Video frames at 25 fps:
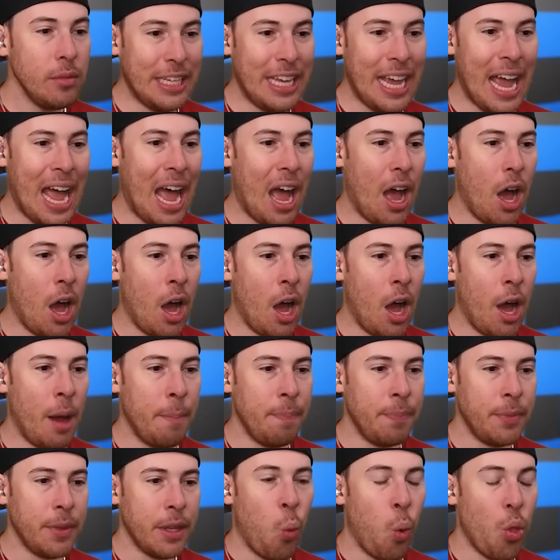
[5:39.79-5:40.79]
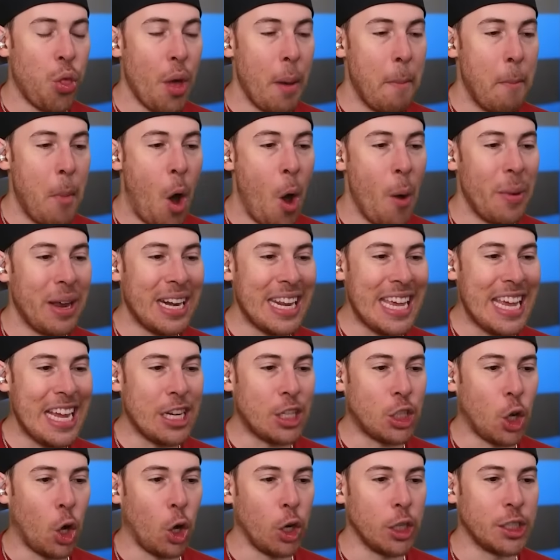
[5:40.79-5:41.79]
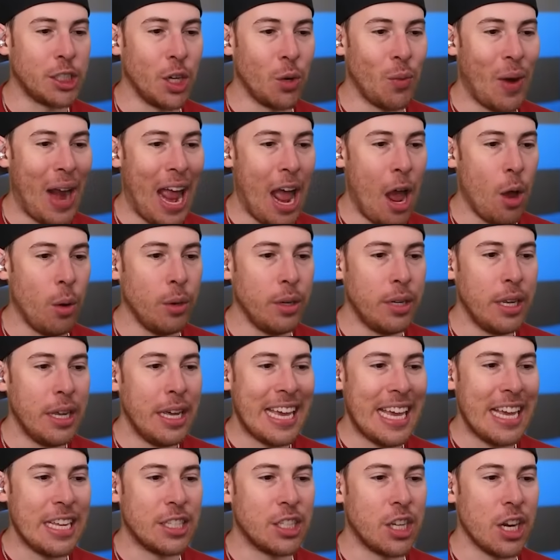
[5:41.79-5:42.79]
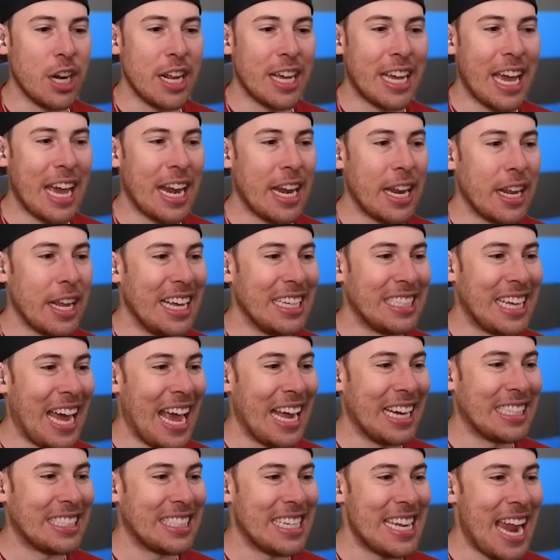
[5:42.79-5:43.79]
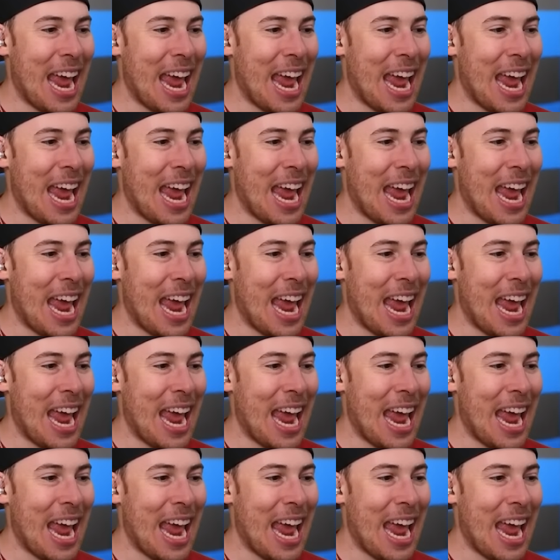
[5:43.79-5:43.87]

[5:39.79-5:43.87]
Yeah, um, well, the moment he turns around, he's gonna get his head